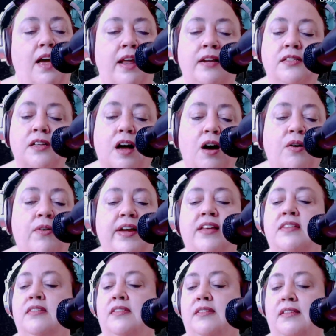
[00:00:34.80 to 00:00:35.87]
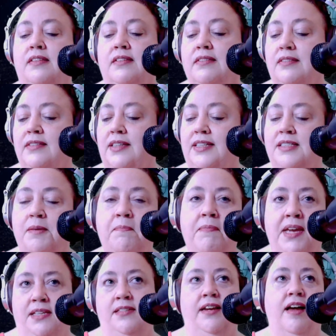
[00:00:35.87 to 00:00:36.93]
And as always, he's
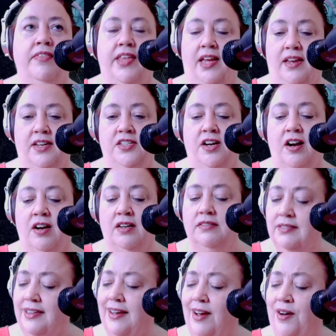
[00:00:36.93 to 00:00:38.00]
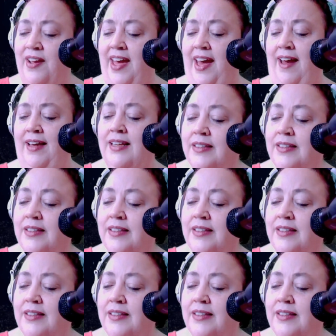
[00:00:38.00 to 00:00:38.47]
amazing on lead guitar. Oh yeah.